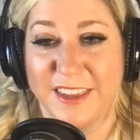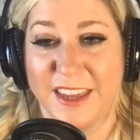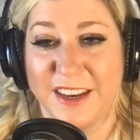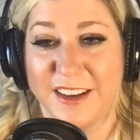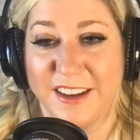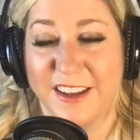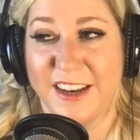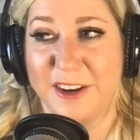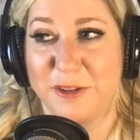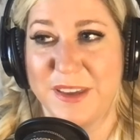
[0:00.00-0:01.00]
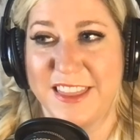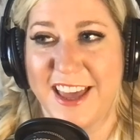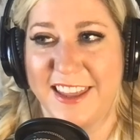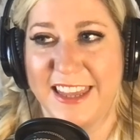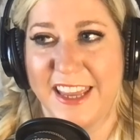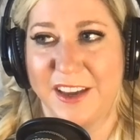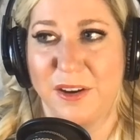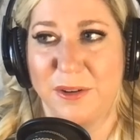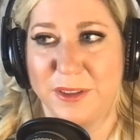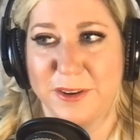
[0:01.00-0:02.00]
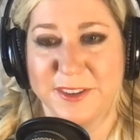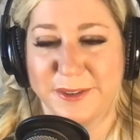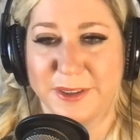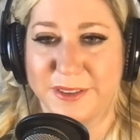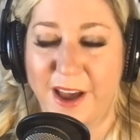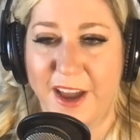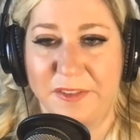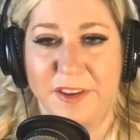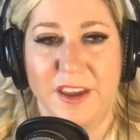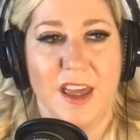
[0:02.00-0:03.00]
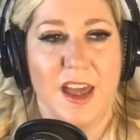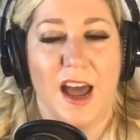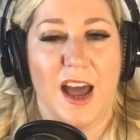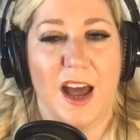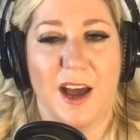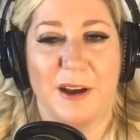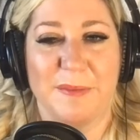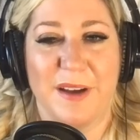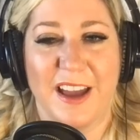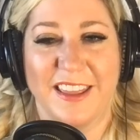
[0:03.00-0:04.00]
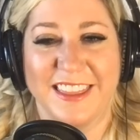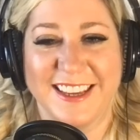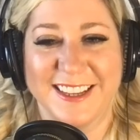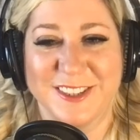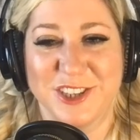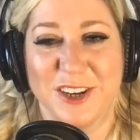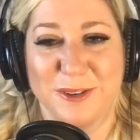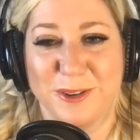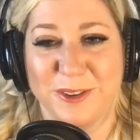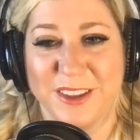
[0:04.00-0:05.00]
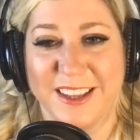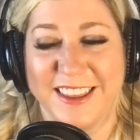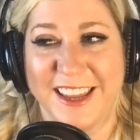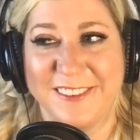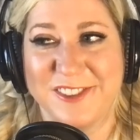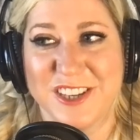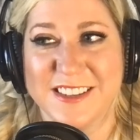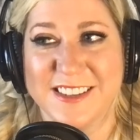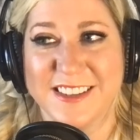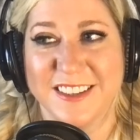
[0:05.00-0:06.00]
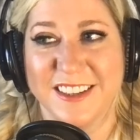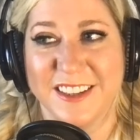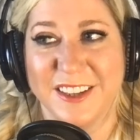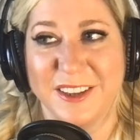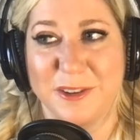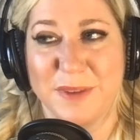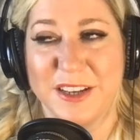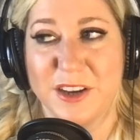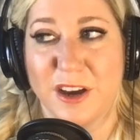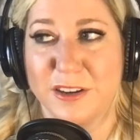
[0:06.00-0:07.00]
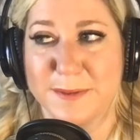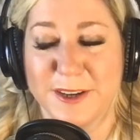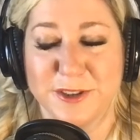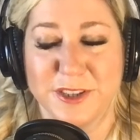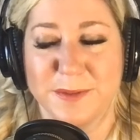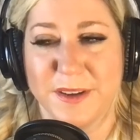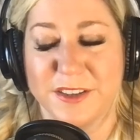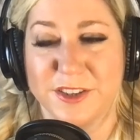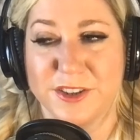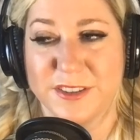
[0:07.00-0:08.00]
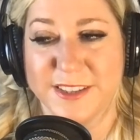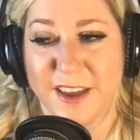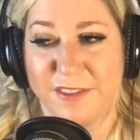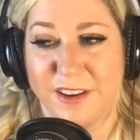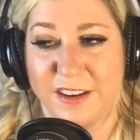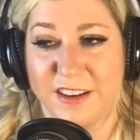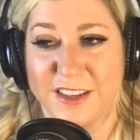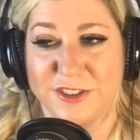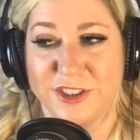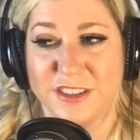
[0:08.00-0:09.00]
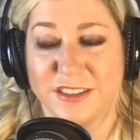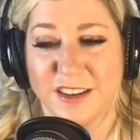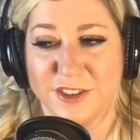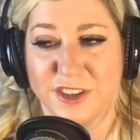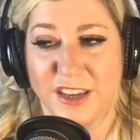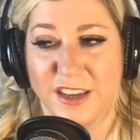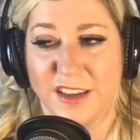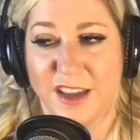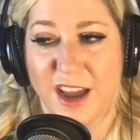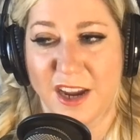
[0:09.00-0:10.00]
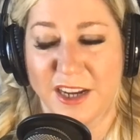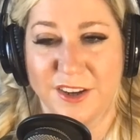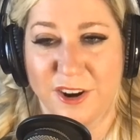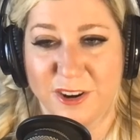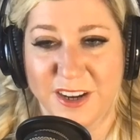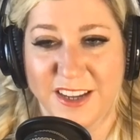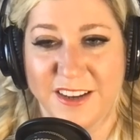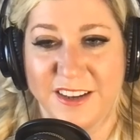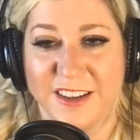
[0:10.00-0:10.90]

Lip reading: And I don't mean that in like, oh, they're still alive. I think in general that they've just, my daughter, especially, she's about to turn 7, is just such a kind-hearted,